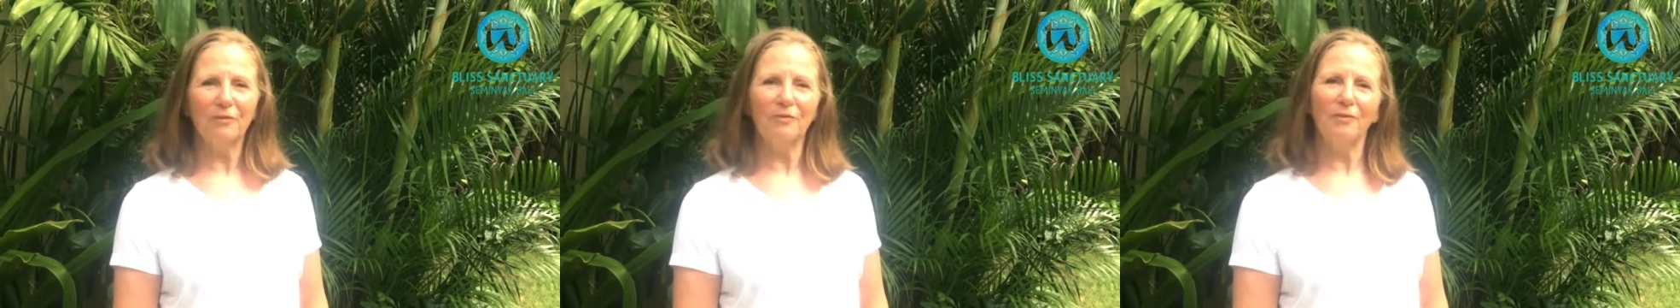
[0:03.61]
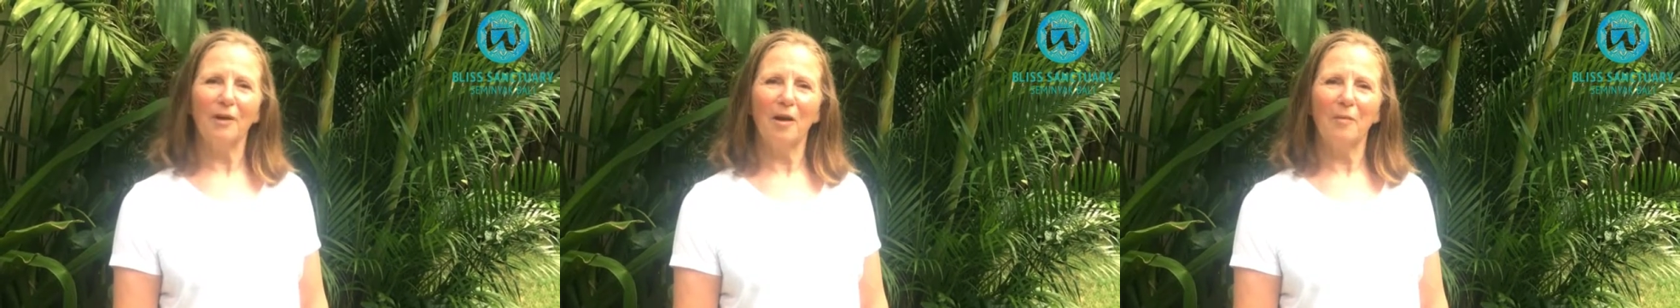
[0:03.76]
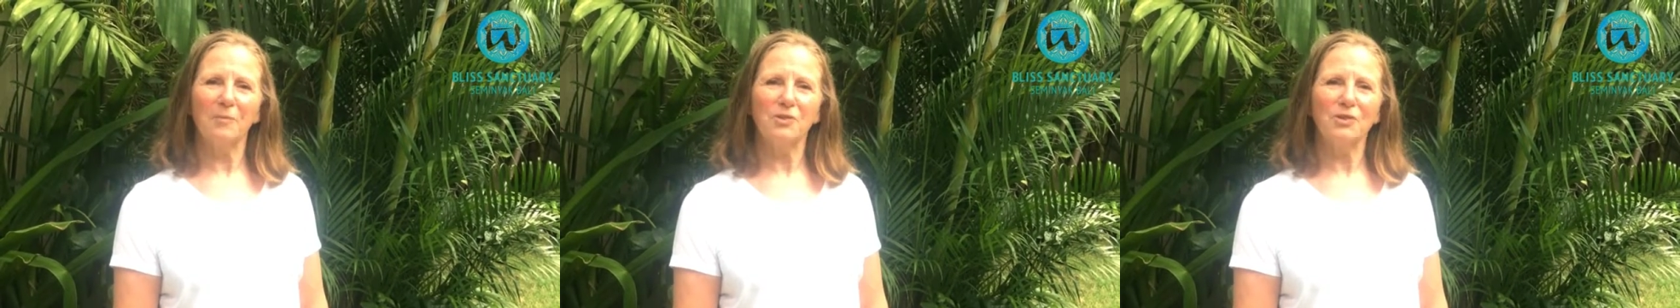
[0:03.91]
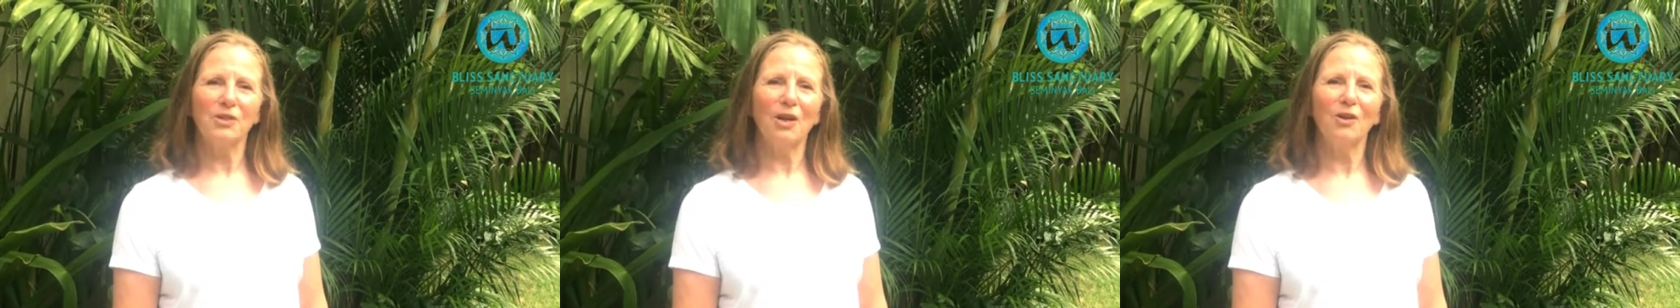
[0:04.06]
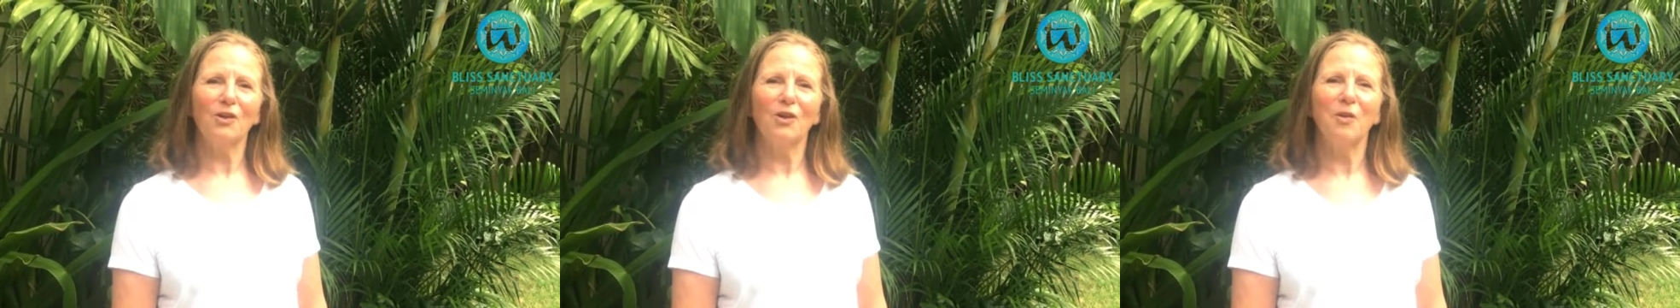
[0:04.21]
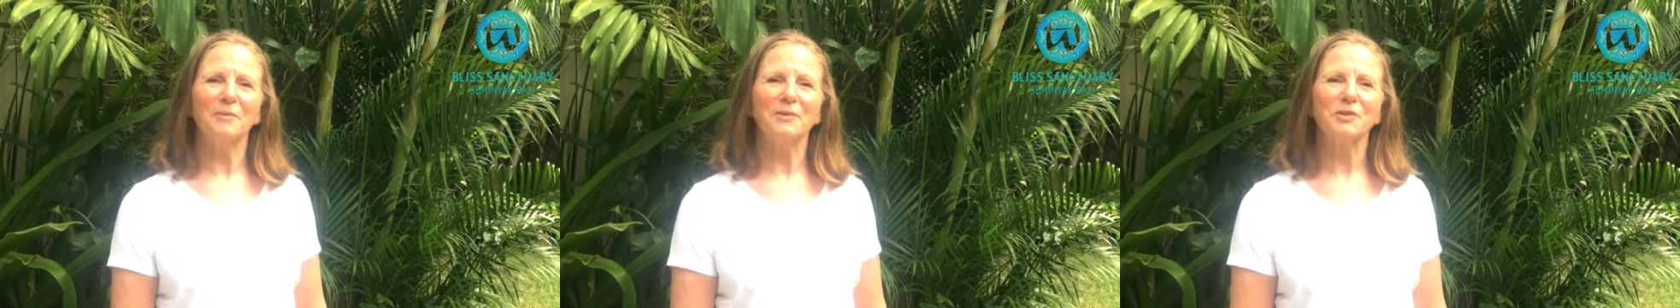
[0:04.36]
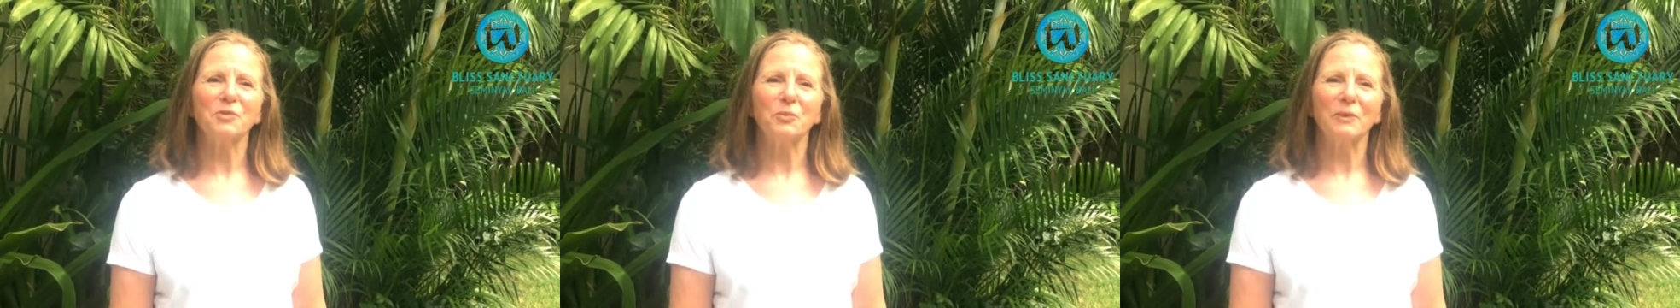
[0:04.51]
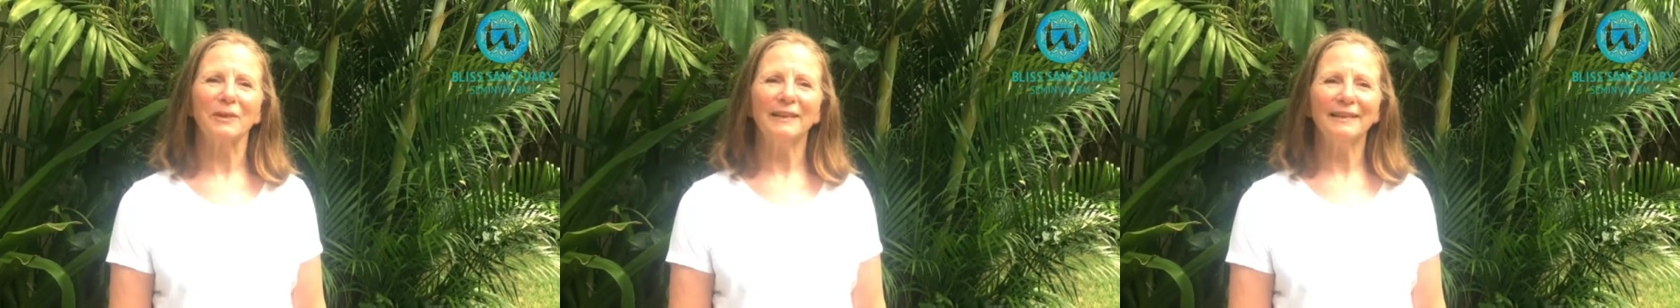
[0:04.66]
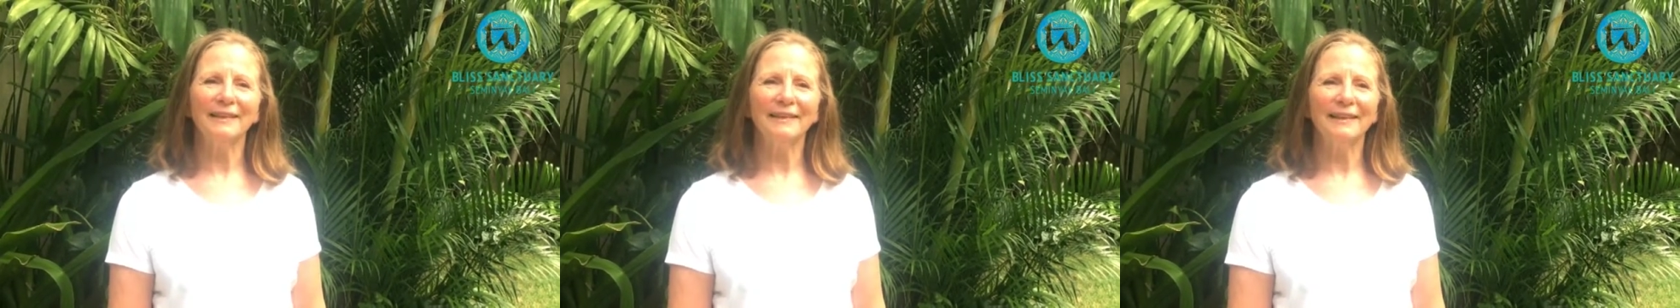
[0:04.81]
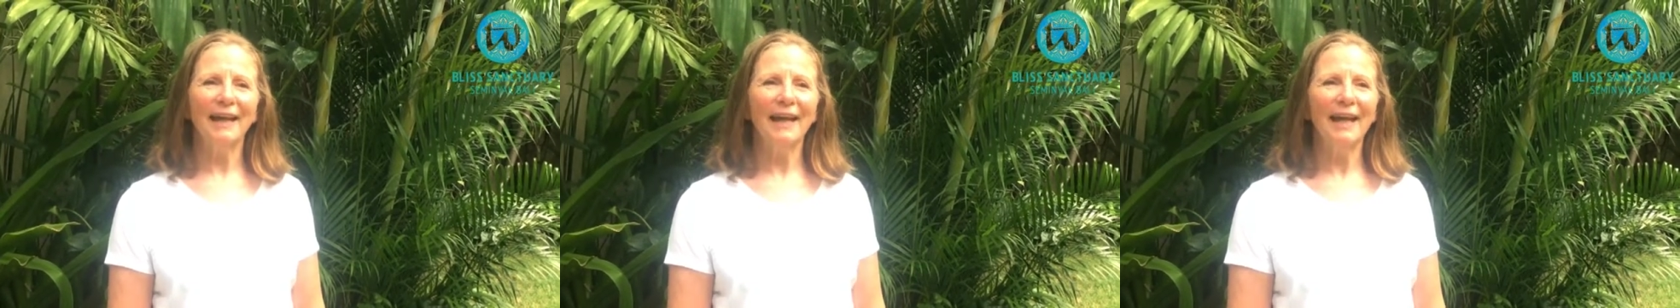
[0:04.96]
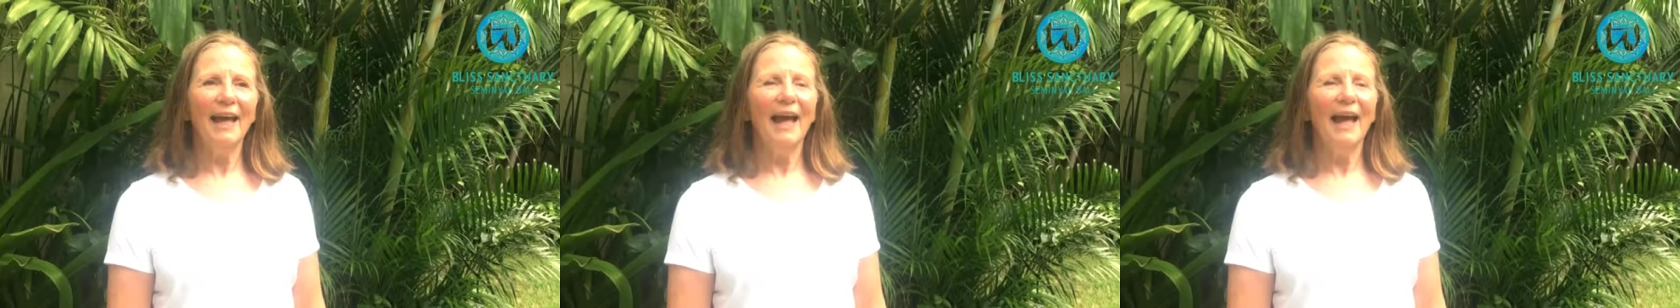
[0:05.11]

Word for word: from Stockholm in Sweden